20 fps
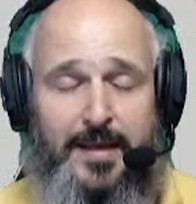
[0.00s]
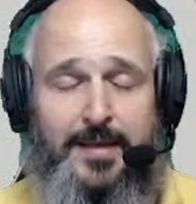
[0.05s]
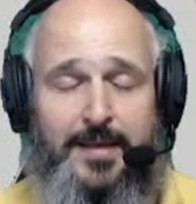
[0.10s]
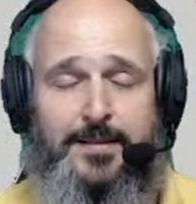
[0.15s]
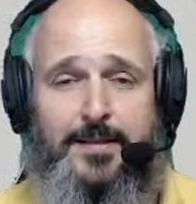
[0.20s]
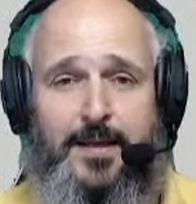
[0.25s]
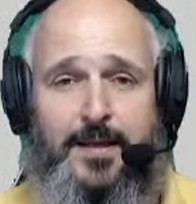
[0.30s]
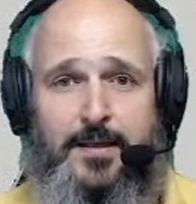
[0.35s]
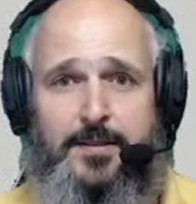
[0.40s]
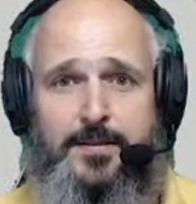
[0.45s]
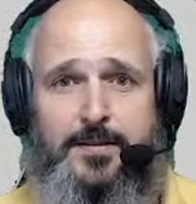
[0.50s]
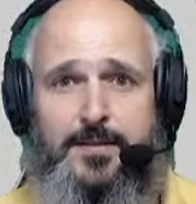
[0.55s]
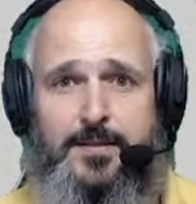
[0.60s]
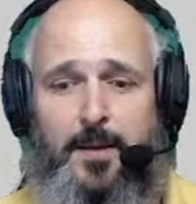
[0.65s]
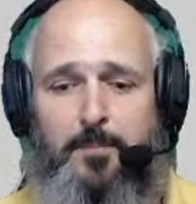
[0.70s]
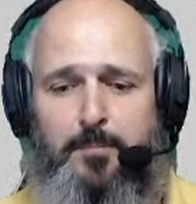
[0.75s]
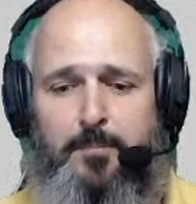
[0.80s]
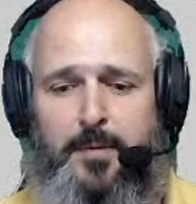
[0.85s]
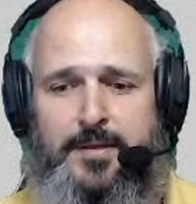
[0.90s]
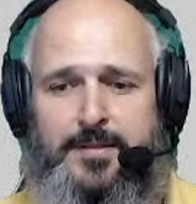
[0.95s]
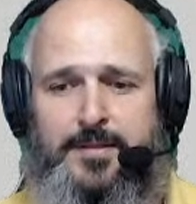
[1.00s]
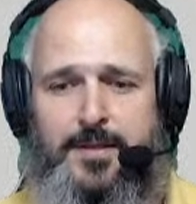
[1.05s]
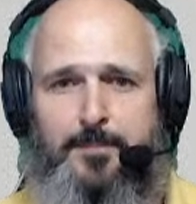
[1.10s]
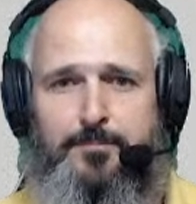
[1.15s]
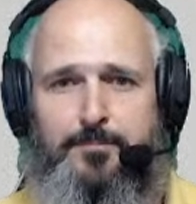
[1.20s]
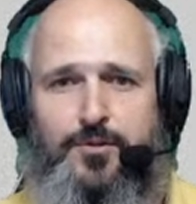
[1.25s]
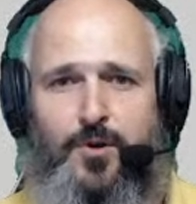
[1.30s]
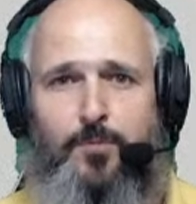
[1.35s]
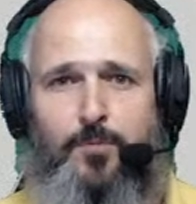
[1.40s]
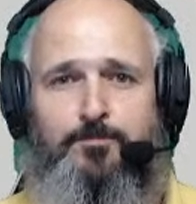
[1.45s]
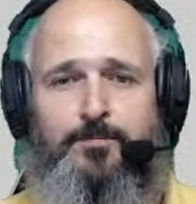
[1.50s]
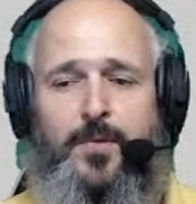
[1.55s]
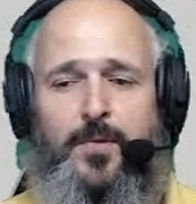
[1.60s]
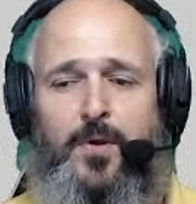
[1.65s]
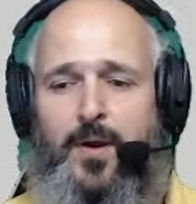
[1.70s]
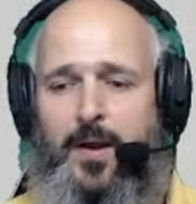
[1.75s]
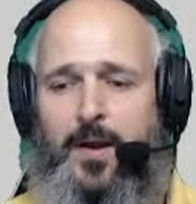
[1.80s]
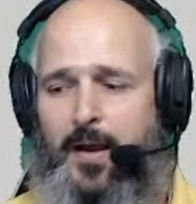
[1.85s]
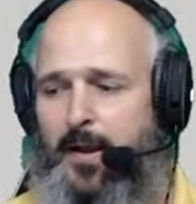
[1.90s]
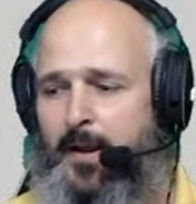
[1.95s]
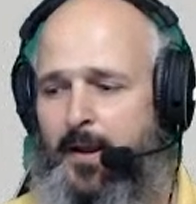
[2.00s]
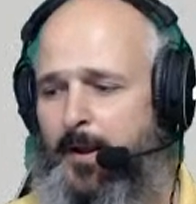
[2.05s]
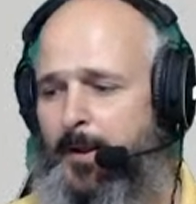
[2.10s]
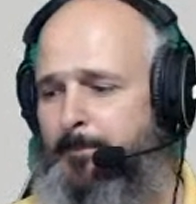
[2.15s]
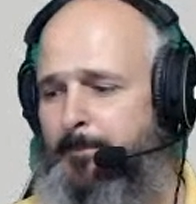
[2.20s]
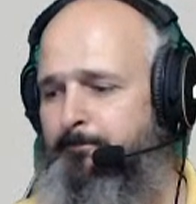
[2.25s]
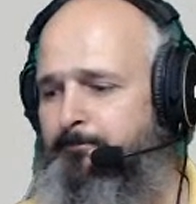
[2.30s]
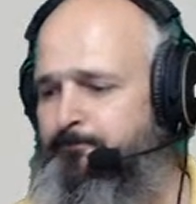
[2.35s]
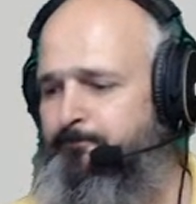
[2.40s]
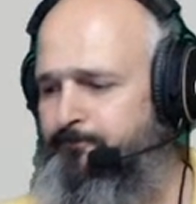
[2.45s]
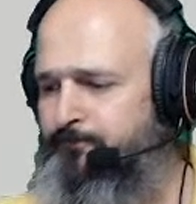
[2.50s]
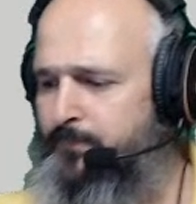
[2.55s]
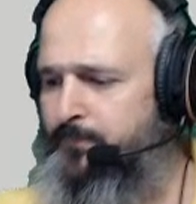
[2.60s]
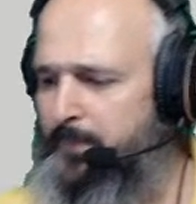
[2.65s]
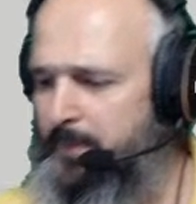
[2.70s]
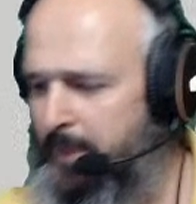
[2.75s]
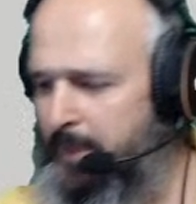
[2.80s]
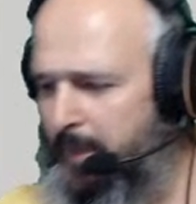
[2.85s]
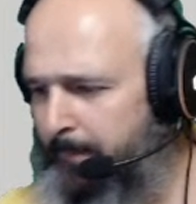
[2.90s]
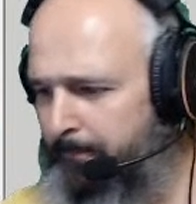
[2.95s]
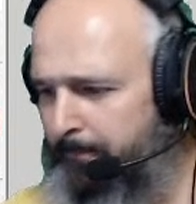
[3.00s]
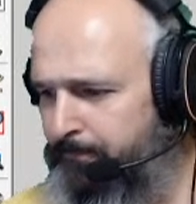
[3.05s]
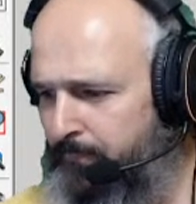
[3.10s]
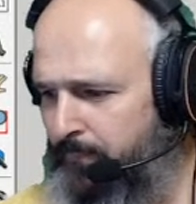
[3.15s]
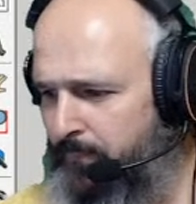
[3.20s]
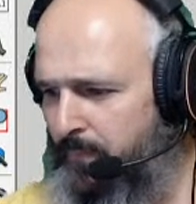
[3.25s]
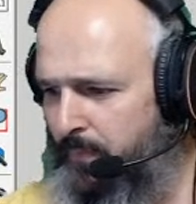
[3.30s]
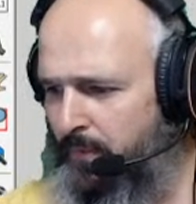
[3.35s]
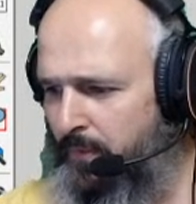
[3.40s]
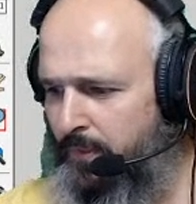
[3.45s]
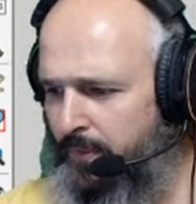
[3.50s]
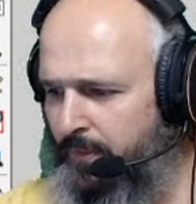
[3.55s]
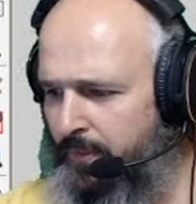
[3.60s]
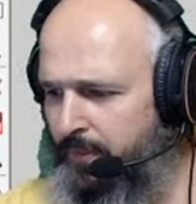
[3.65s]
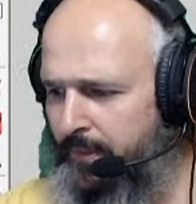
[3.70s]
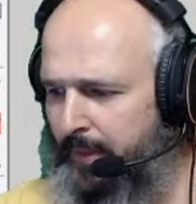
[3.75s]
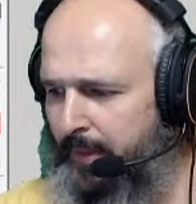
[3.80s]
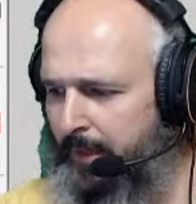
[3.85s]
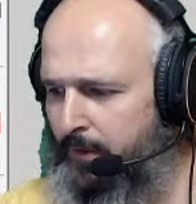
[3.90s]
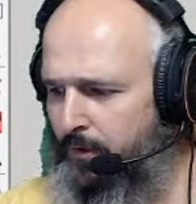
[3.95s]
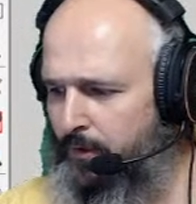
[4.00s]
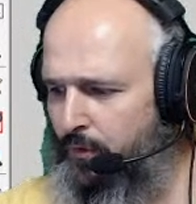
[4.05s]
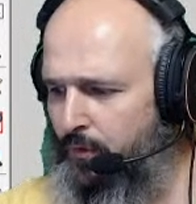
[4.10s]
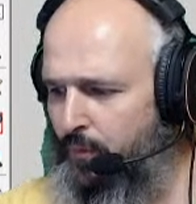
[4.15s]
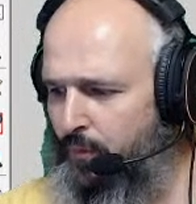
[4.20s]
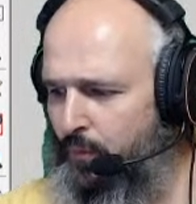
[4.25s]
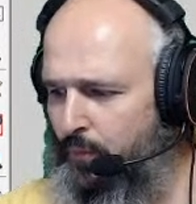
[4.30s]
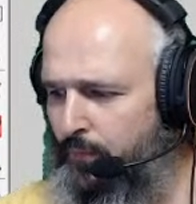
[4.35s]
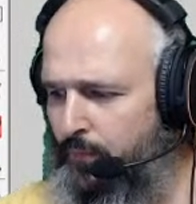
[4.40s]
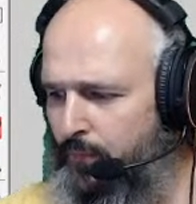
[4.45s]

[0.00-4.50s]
that step by step. So yeah, thank you for